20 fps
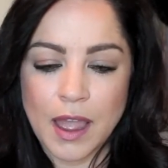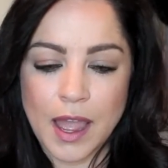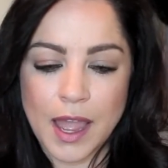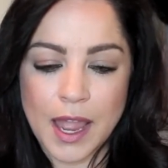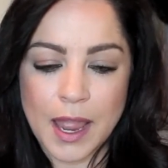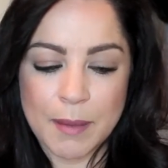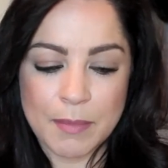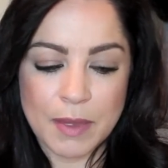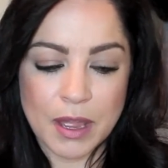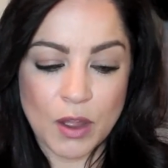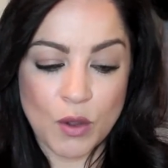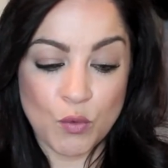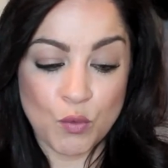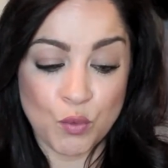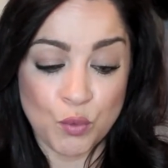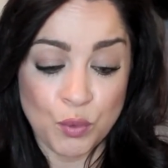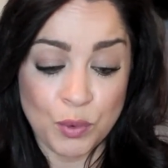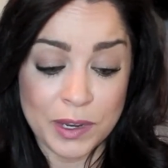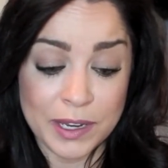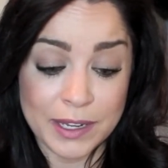I'm
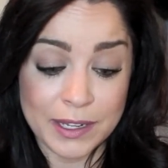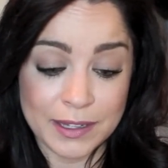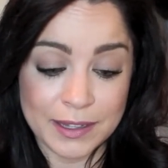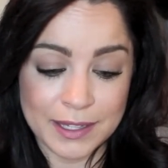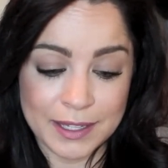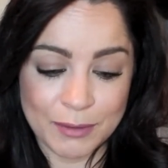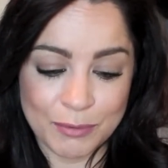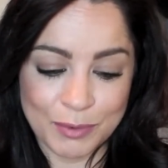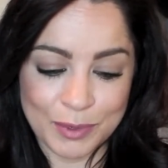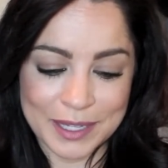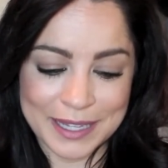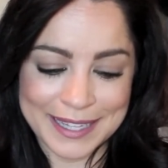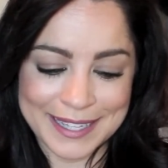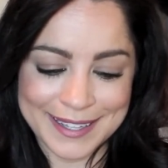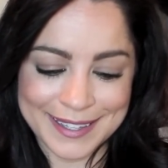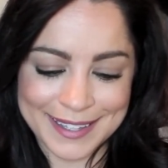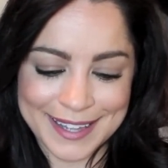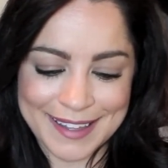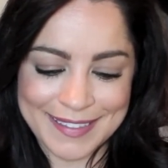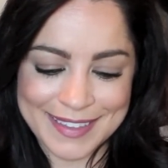really, really
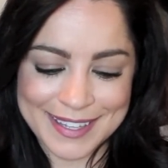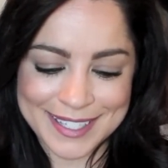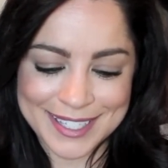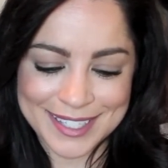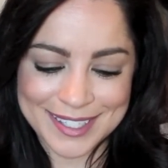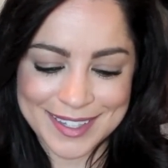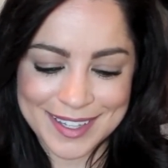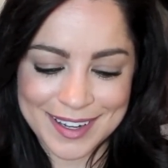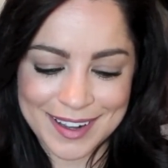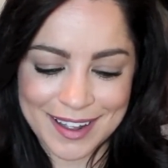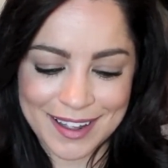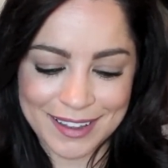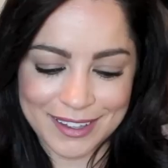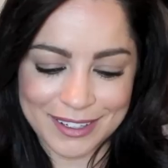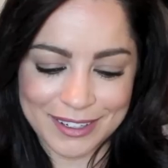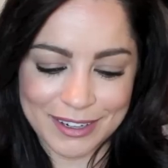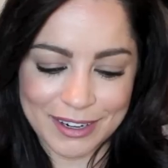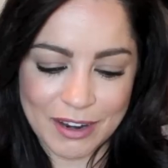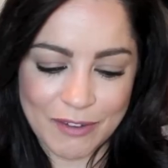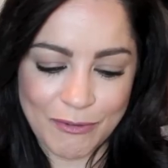glad this is the
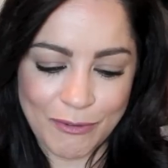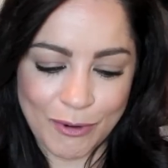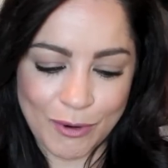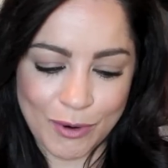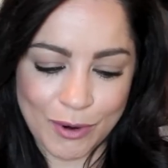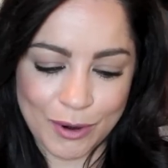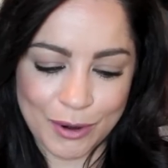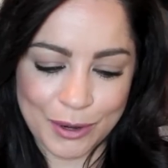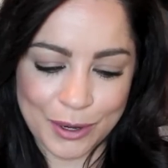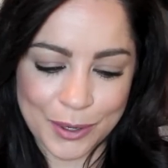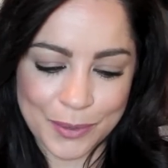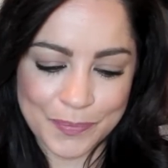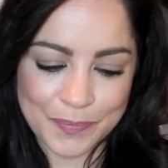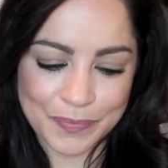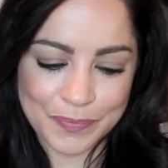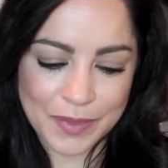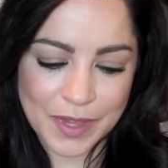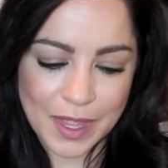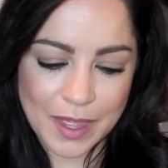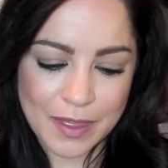color for
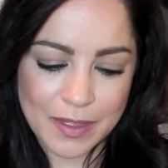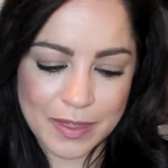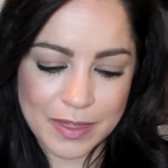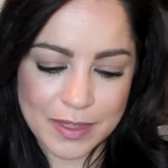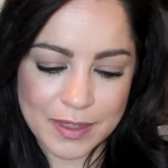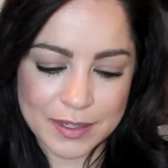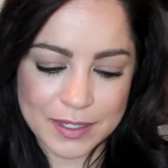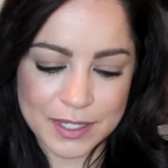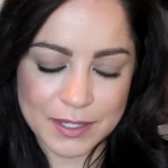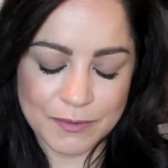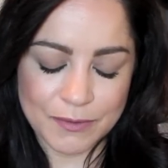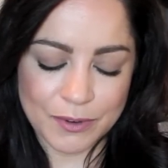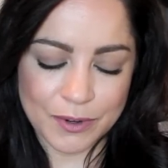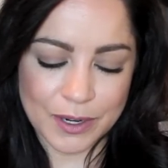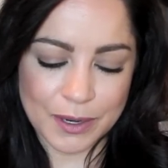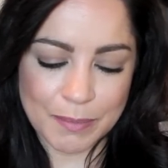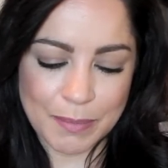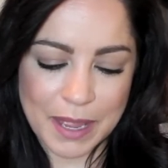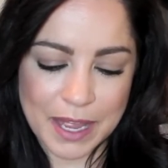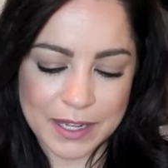the
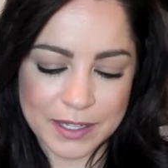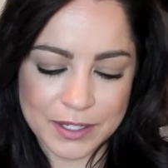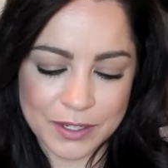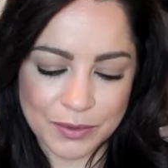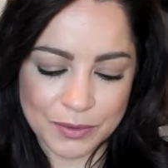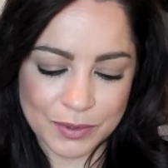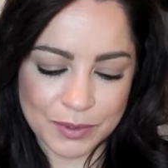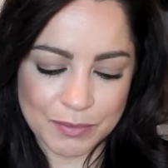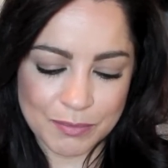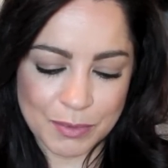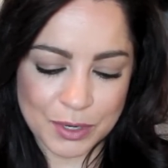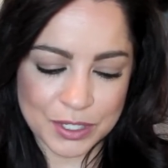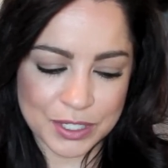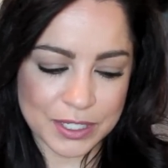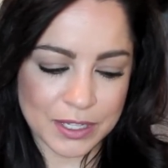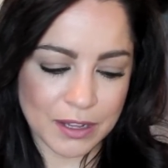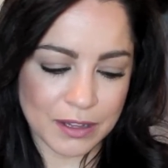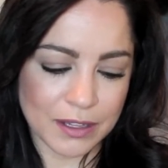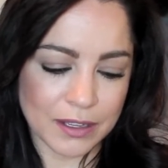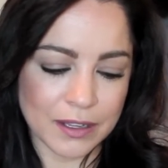Sephora Pantone
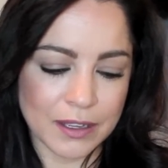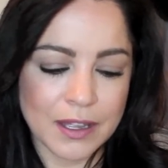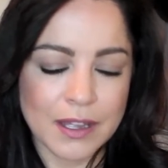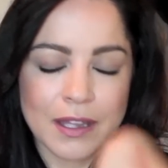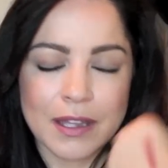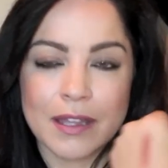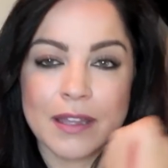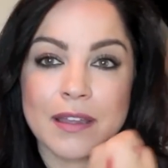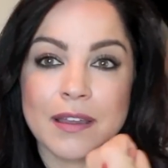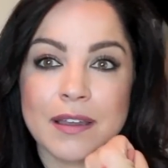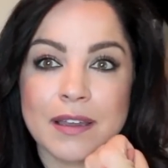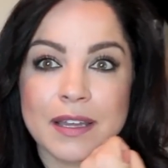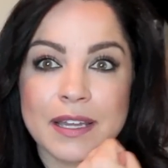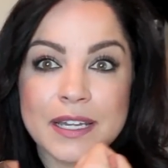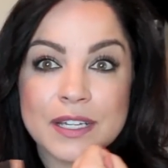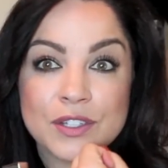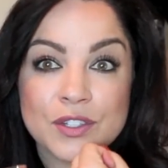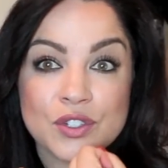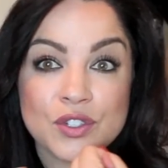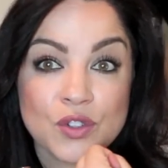Marsala.
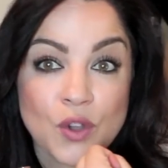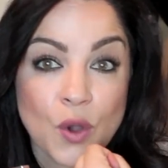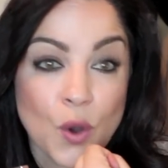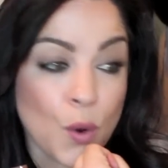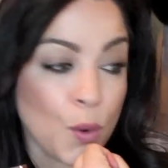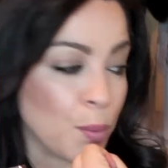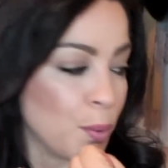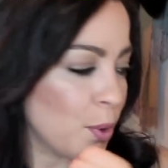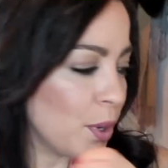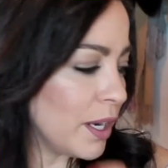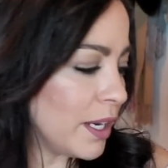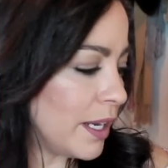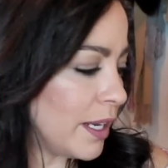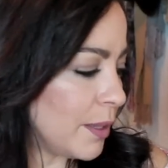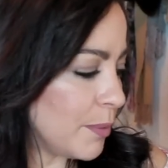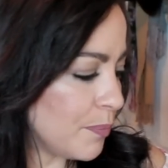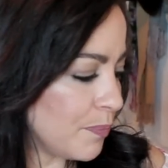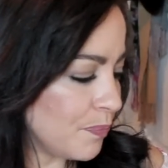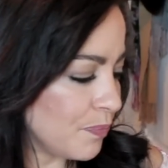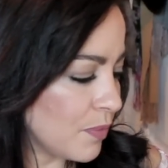It's so
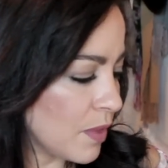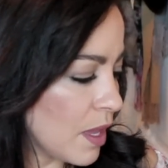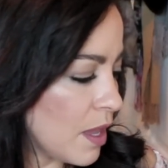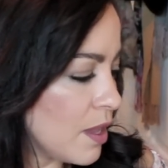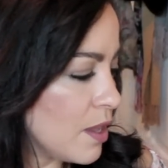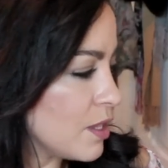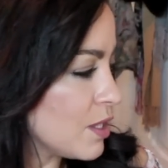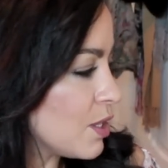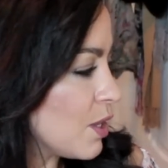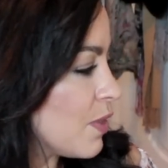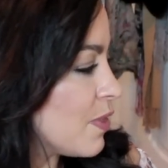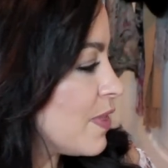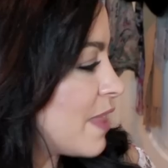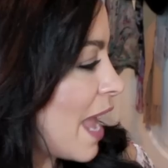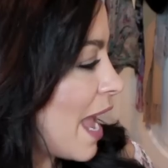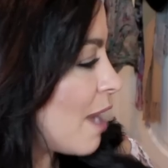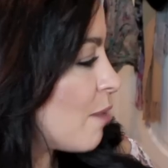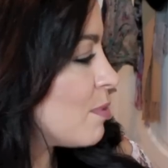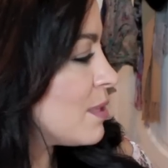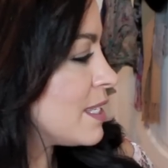pretty. So
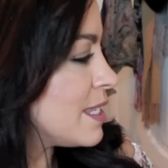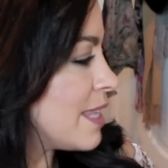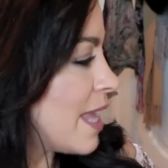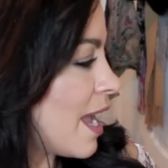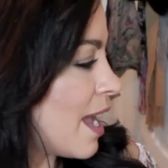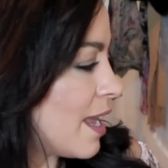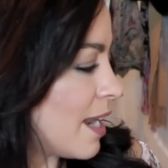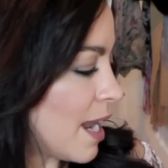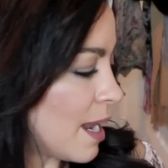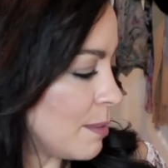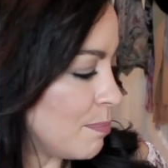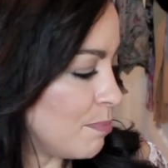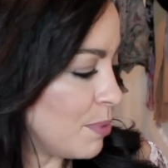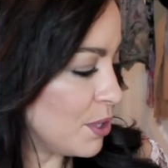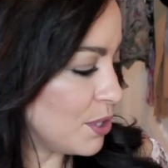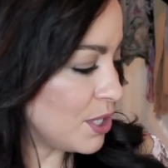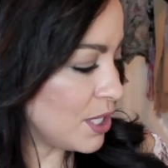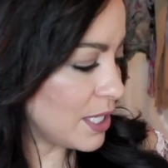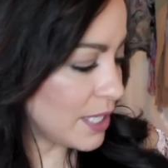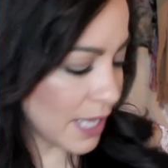that was that. I
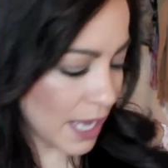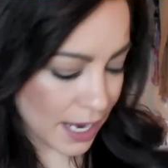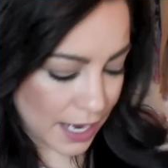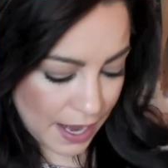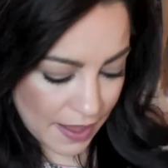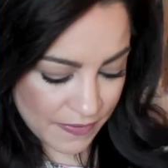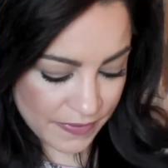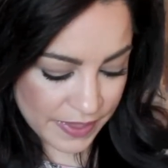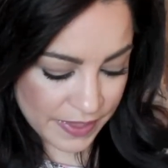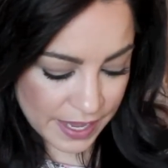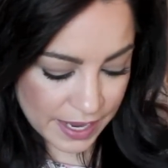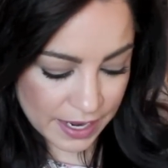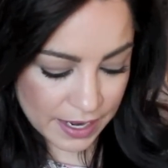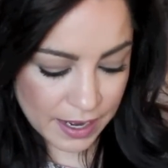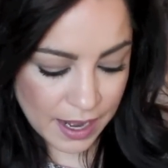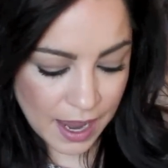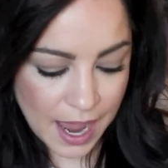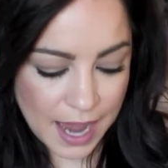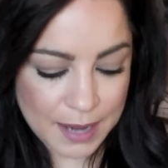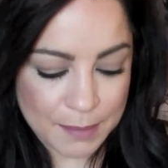purchased that, and
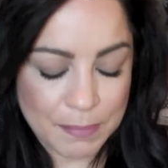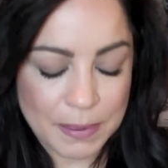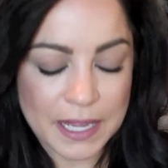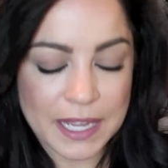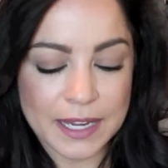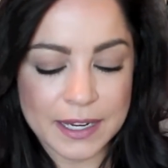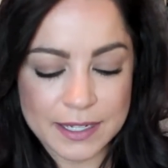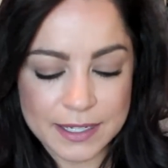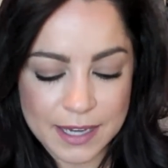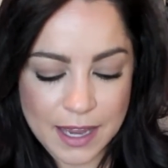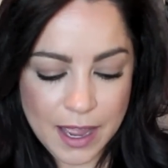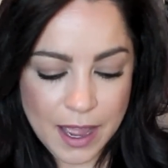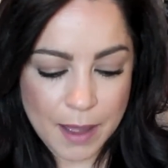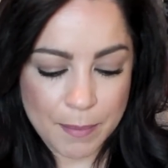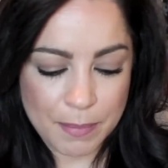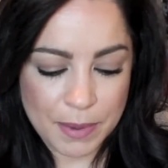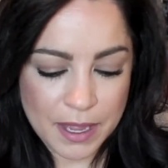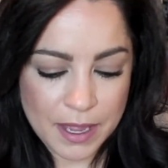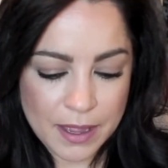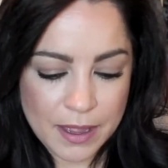then I picked
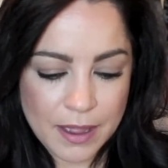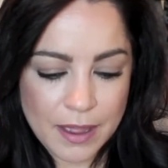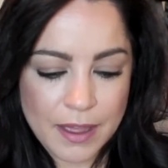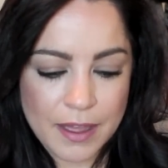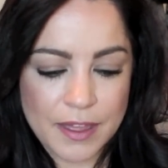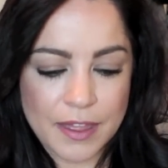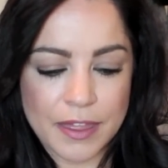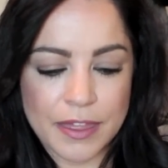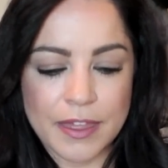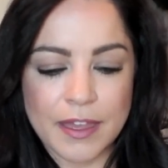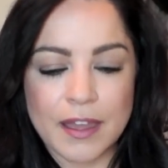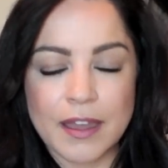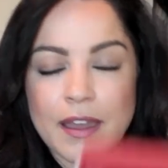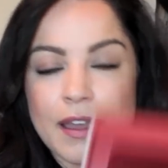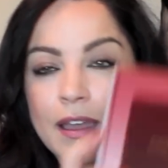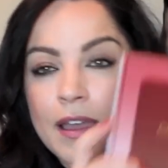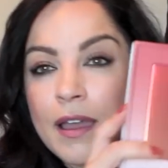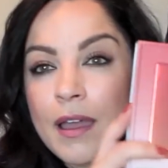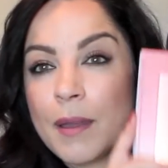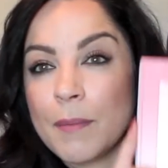up
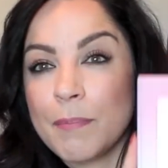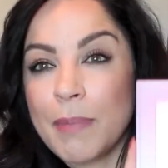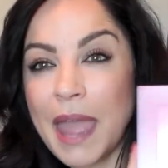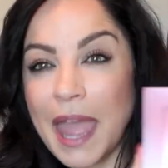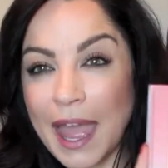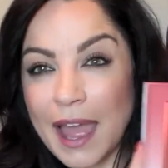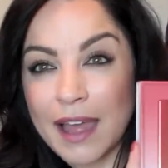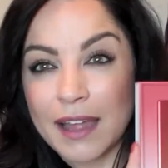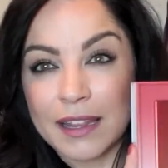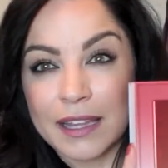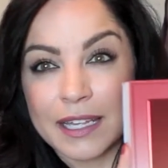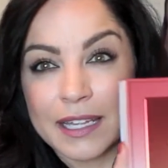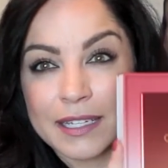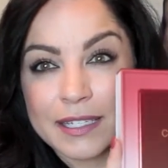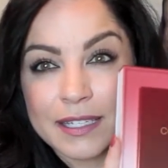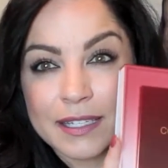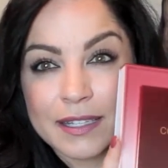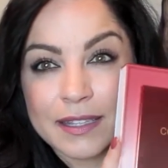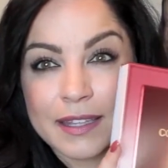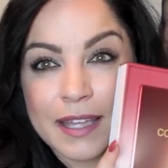the
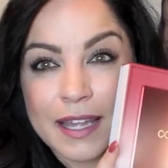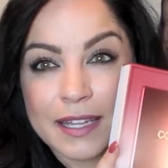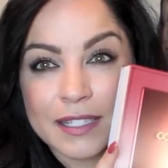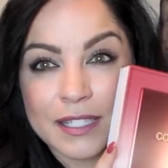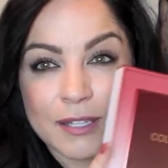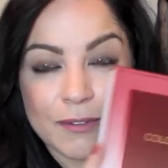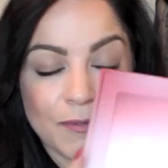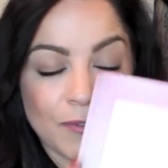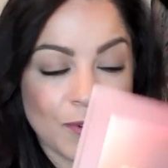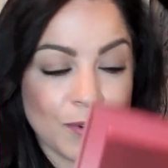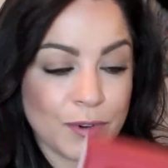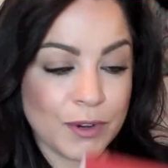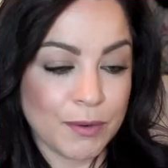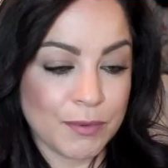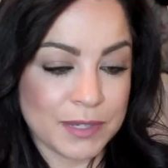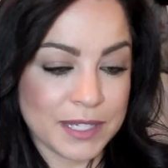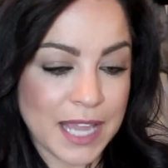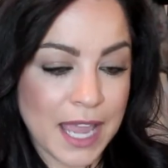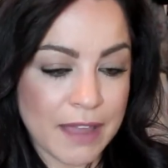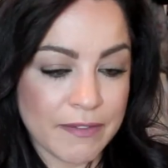palette that Sephora
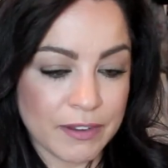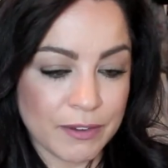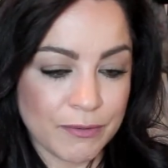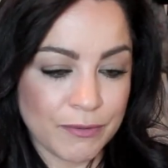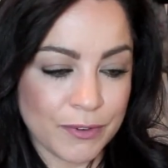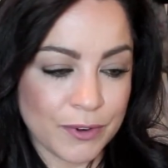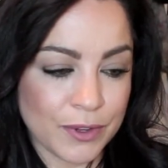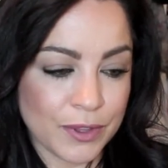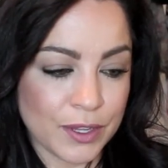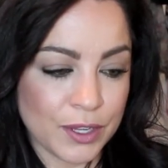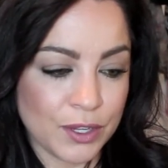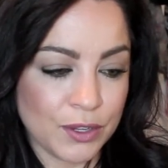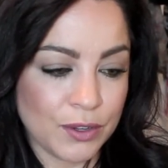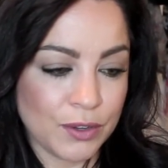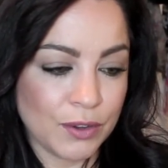was having for the